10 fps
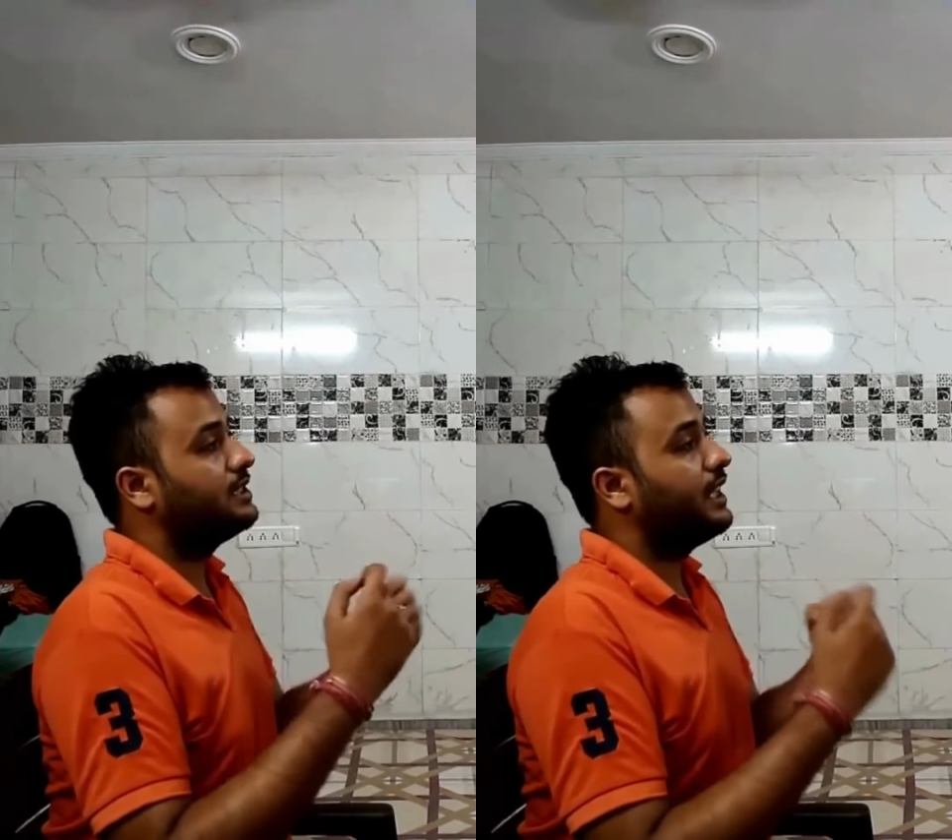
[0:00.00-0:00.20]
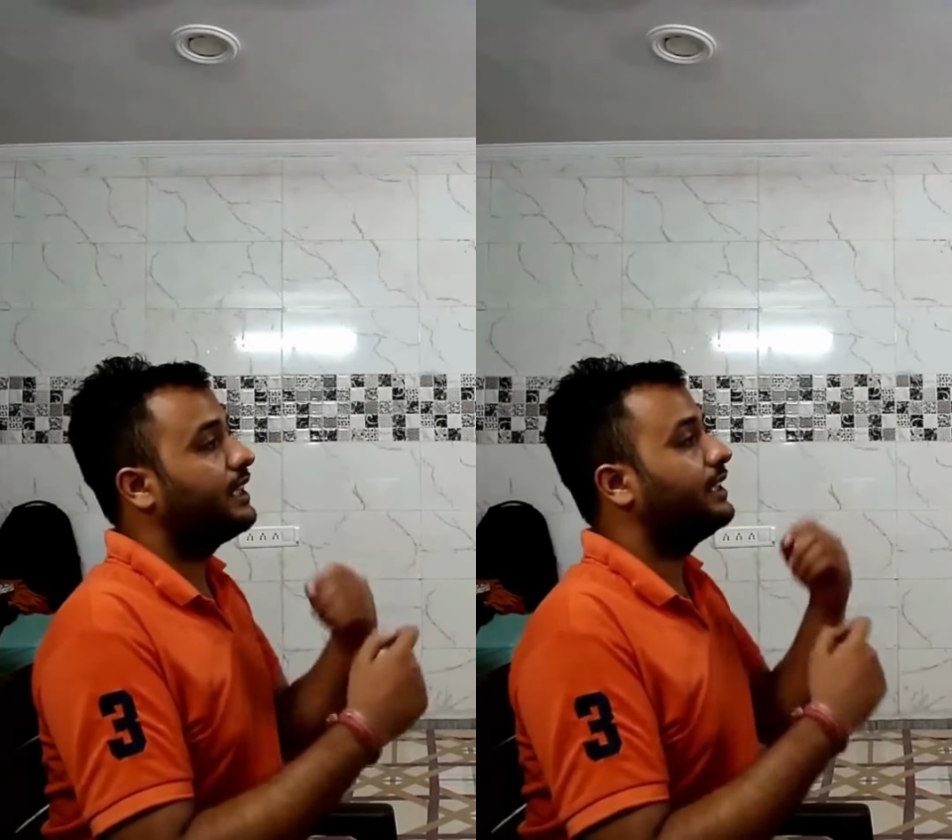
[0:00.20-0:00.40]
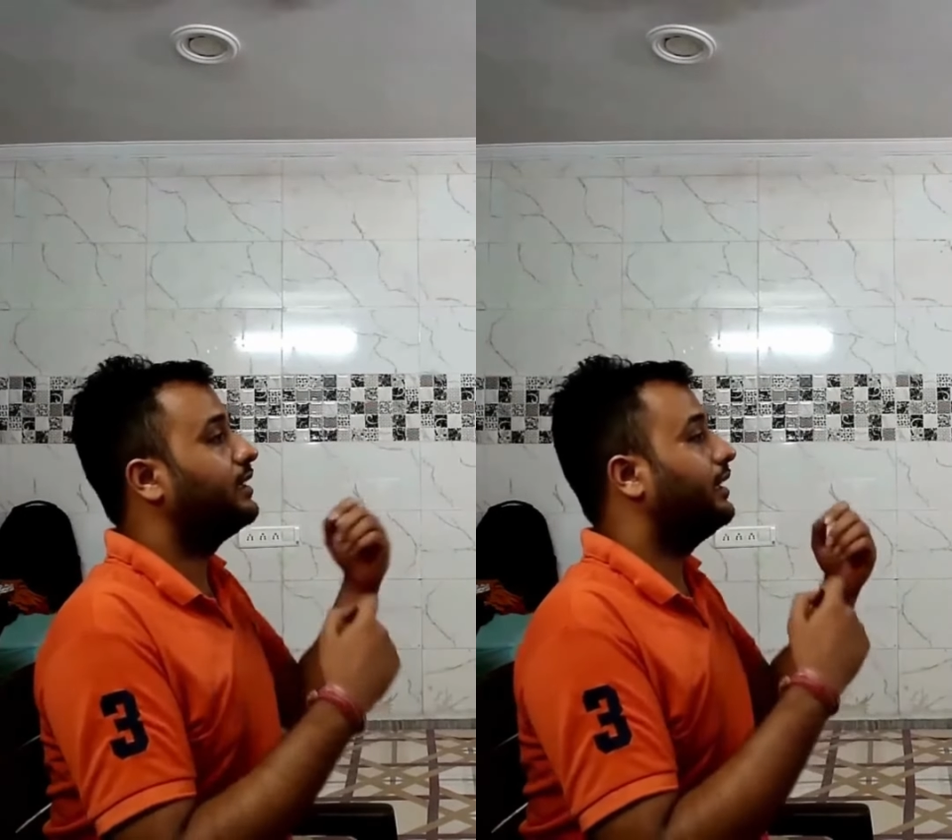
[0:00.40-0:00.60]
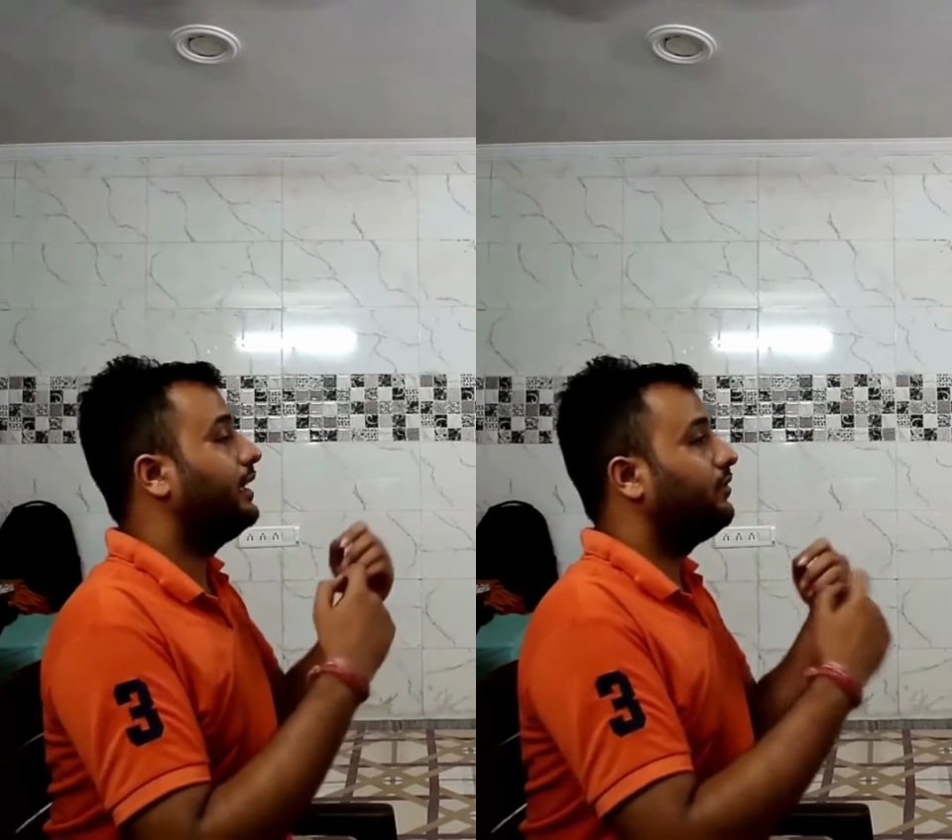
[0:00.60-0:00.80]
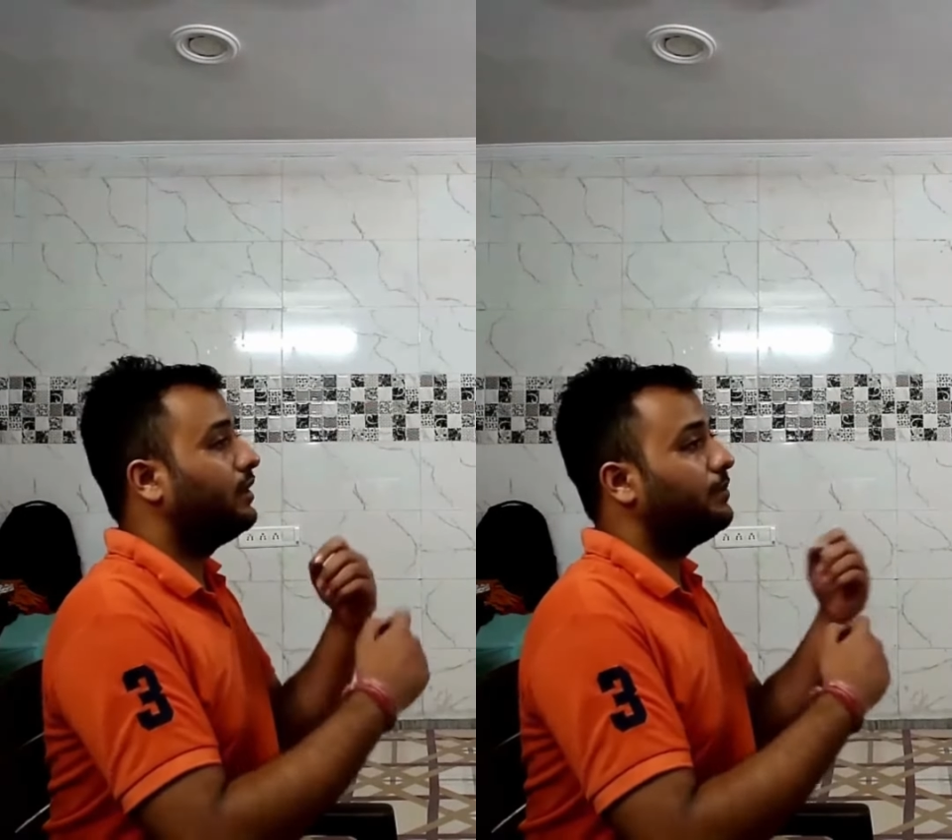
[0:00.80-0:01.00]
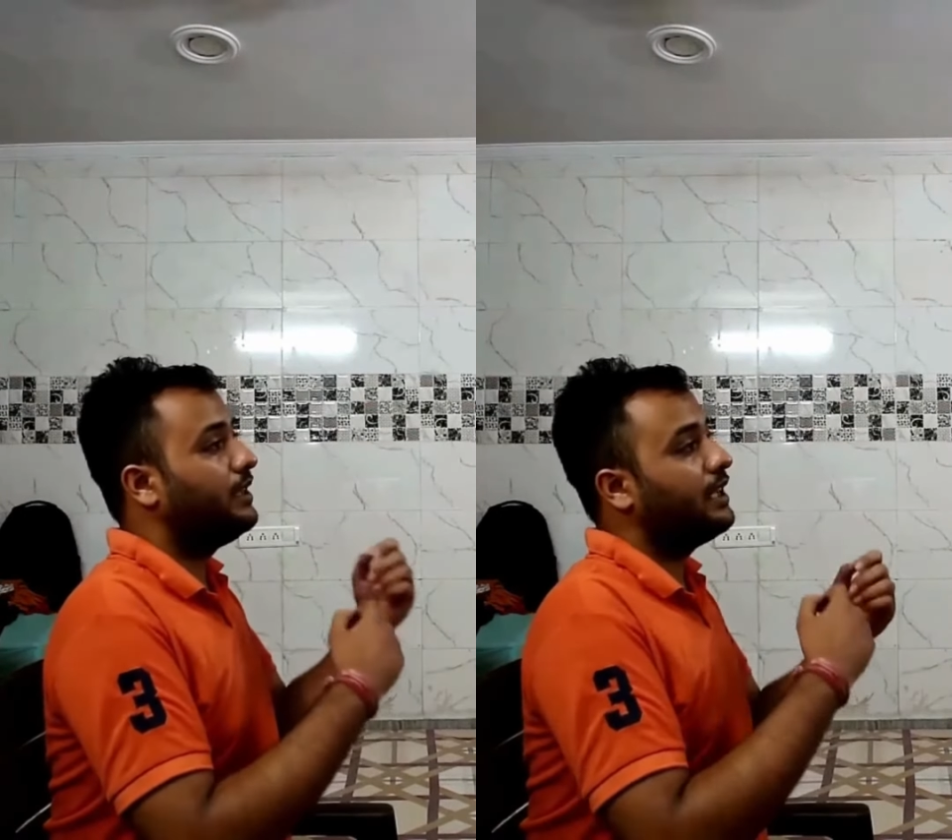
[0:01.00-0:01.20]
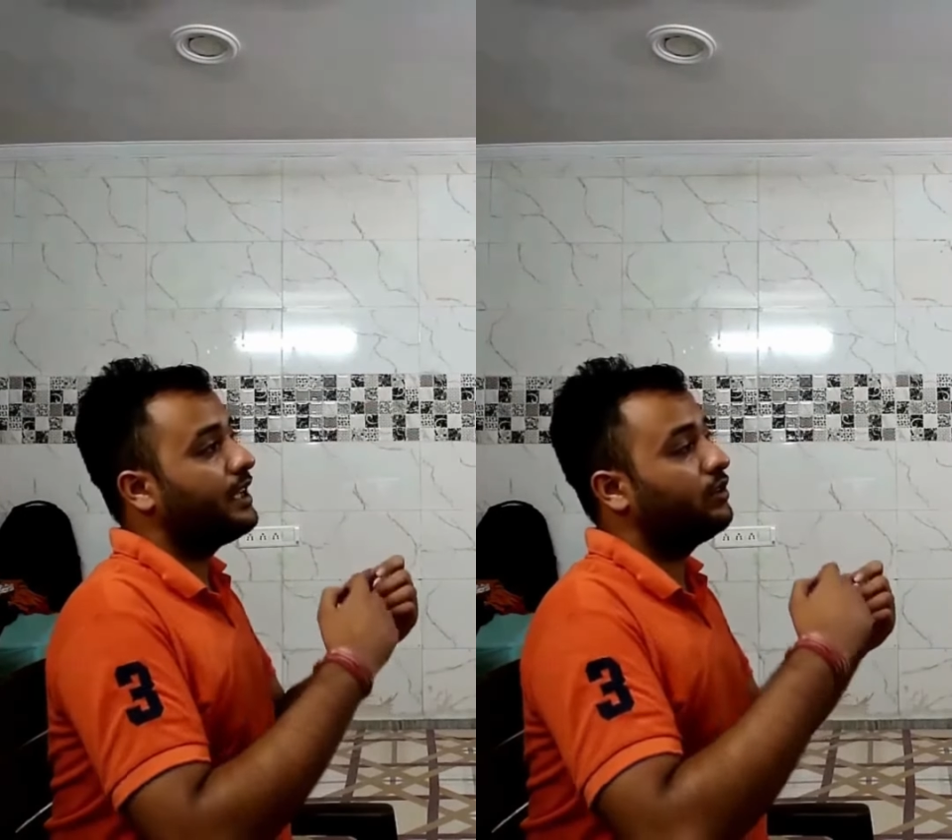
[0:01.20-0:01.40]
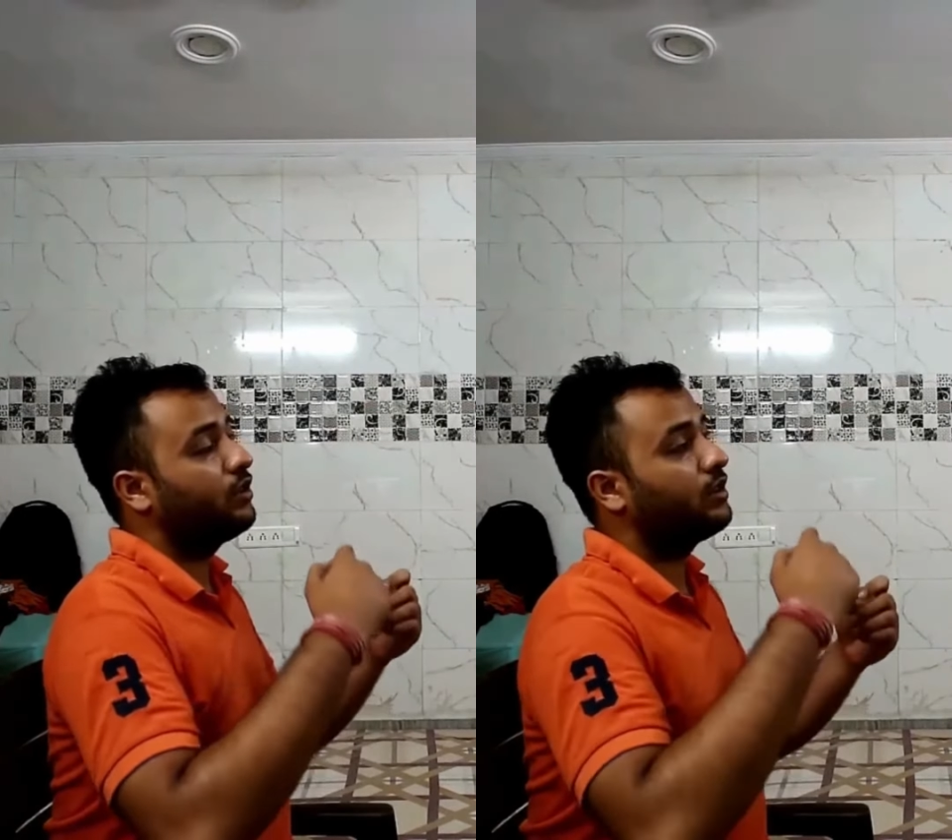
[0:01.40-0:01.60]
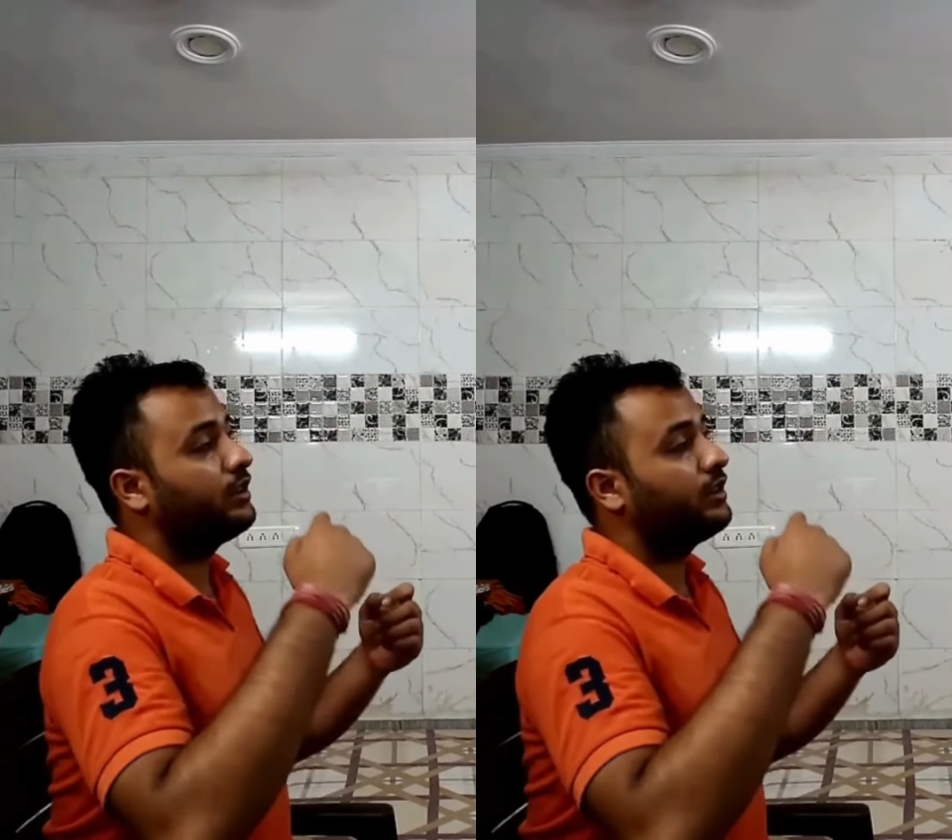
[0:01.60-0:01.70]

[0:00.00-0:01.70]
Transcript: Like it will be like your